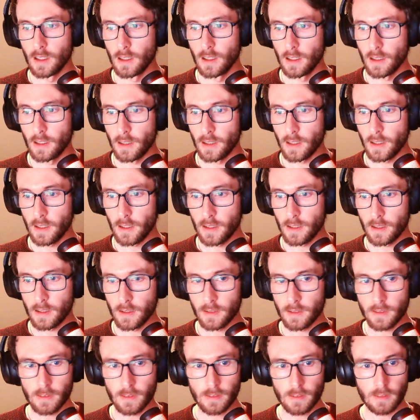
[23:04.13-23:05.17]

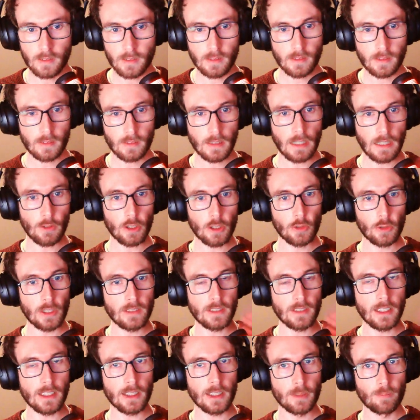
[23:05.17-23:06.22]
And have a great
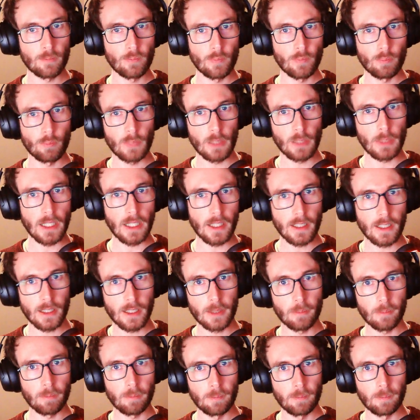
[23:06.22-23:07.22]
day. Bye-bye.